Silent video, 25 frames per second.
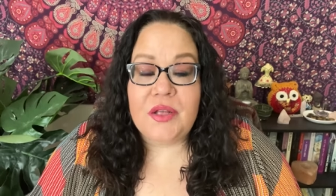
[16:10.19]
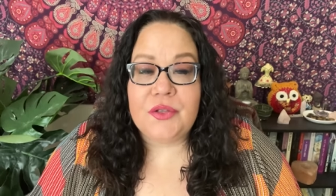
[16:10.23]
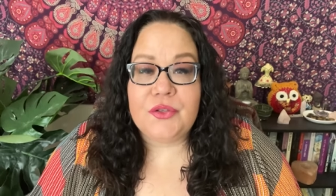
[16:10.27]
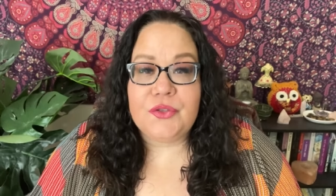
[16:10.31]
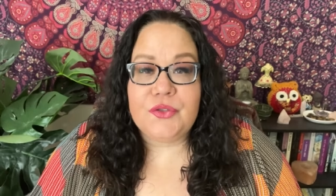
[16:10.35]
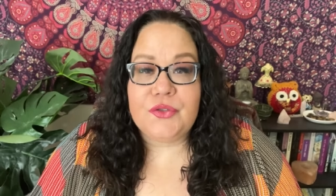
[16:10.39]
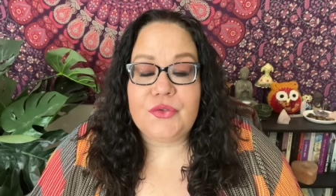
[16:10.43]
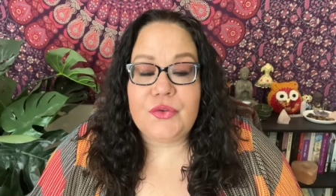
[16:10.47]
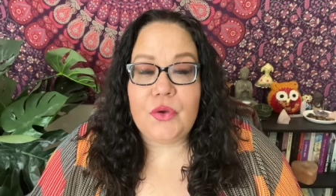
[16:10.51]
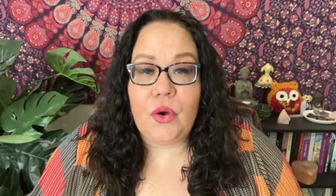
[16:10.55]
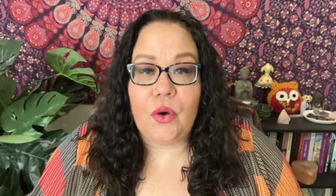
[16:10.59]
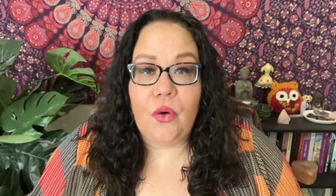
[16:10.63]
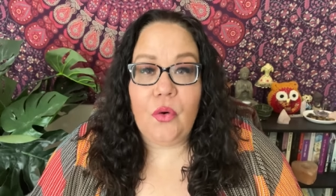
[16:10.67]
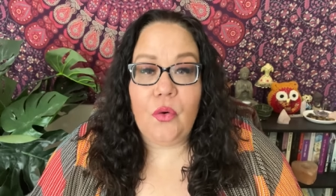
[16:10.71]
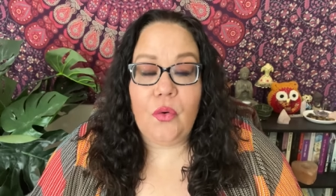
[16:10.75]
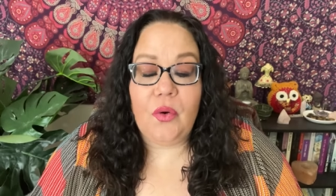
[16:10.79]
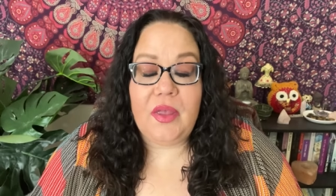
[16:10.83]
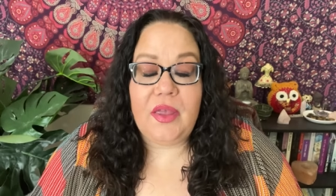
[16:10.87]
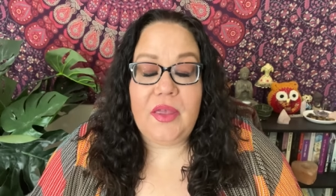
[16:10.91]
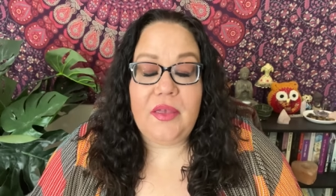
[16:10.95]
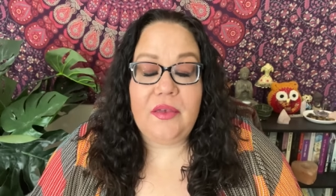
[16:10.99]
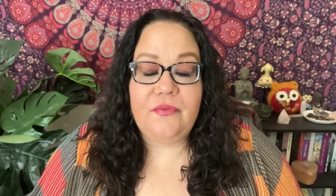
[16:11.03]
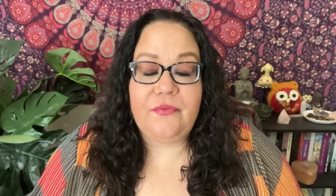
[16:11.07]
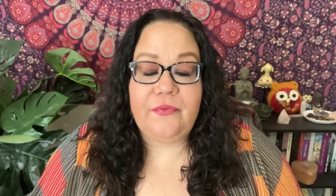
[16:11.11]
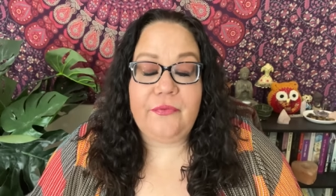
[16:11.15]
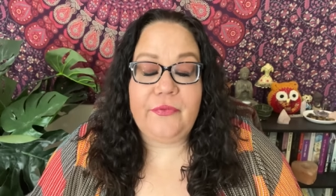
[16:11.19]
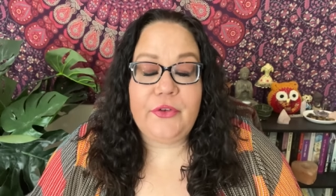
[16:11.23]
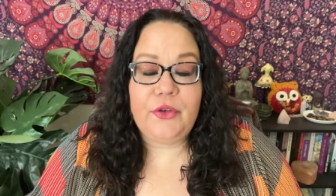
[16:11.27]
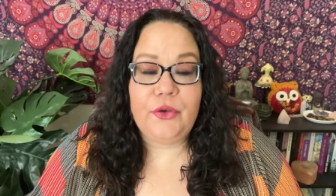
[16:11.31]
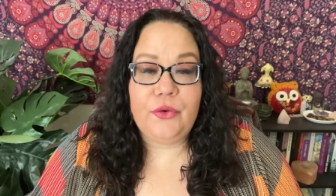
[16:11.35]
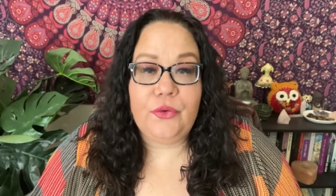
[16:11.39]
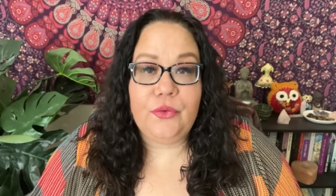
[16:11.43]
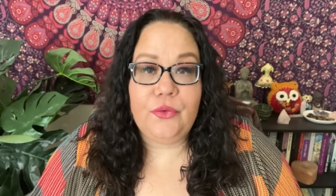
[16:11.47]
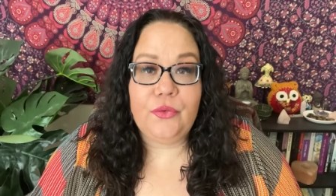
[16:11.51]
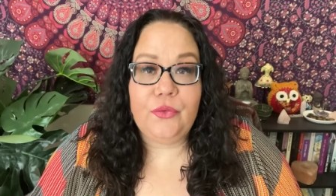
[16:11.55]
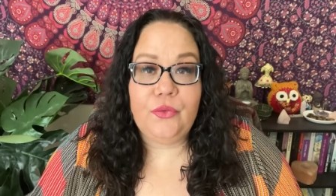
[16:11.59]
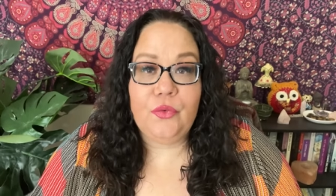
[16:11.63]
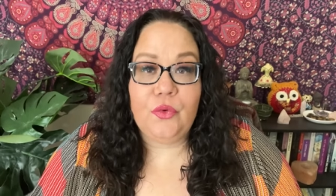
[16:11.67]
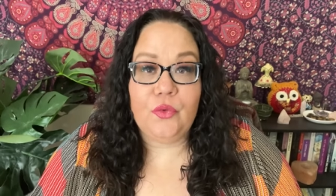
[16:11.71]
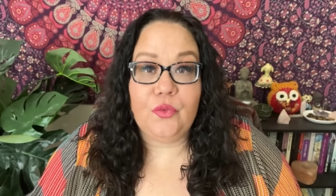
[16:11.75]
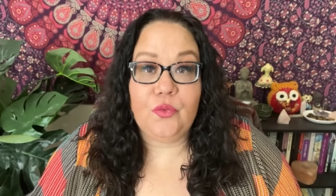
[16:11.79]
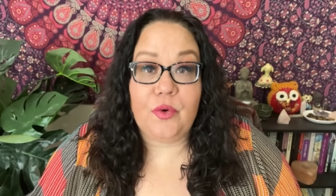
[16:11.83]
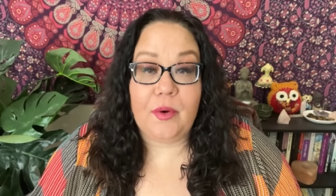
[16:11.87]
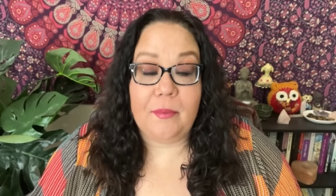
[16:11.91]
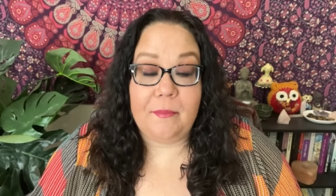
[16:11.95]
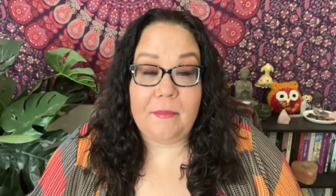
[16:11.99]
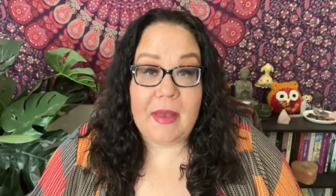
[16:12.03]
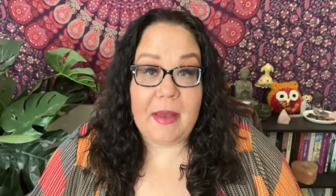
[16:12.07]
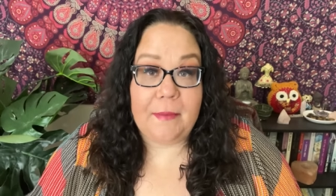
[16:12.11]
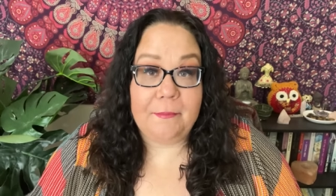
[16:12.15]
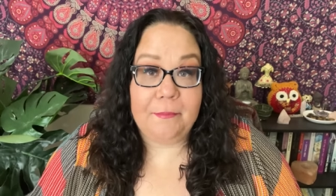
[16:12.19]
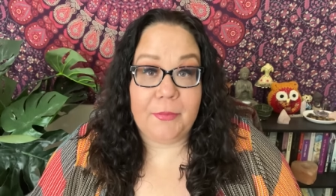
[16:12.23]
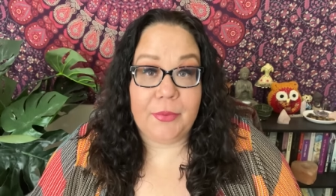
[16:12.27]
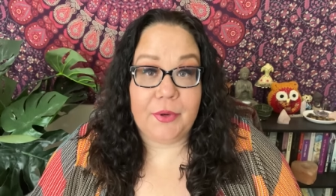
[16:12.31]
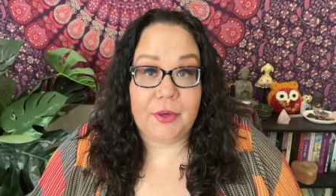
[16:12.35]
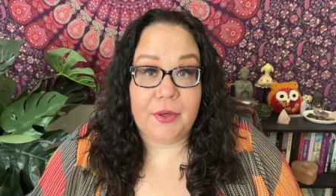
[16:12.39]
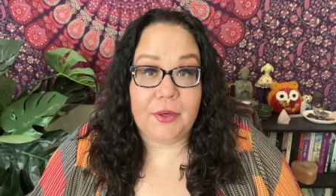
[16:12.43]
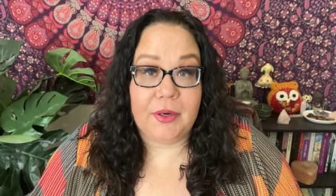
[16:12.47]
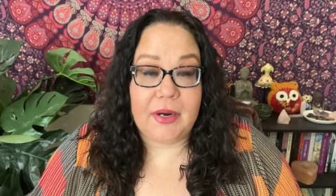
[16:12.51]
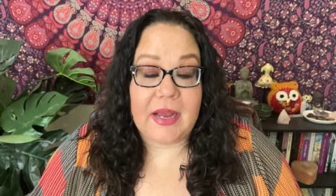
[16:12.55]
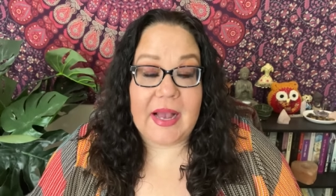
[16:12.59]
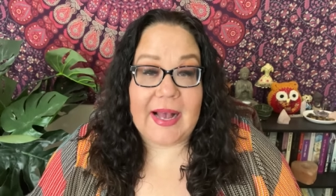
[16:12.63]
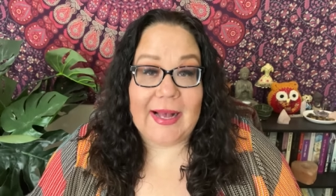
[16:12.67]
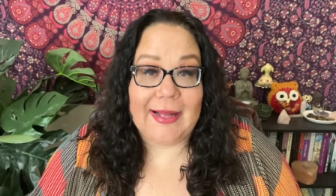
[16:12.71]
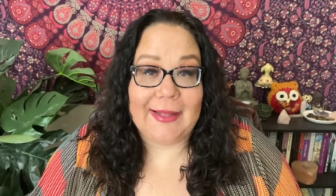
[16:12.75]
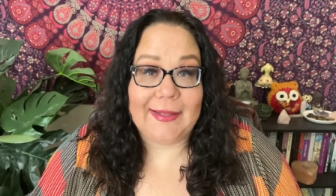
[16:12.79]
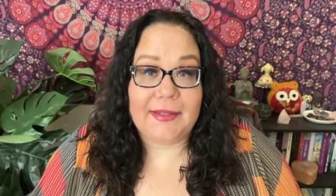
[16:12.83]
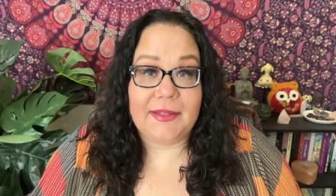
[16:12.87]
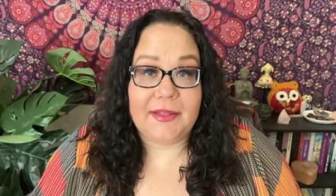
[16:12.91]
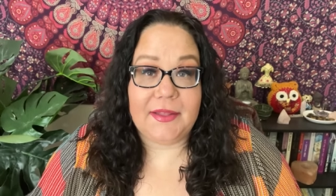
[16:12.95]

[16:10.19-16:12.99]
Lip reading: So if you remember at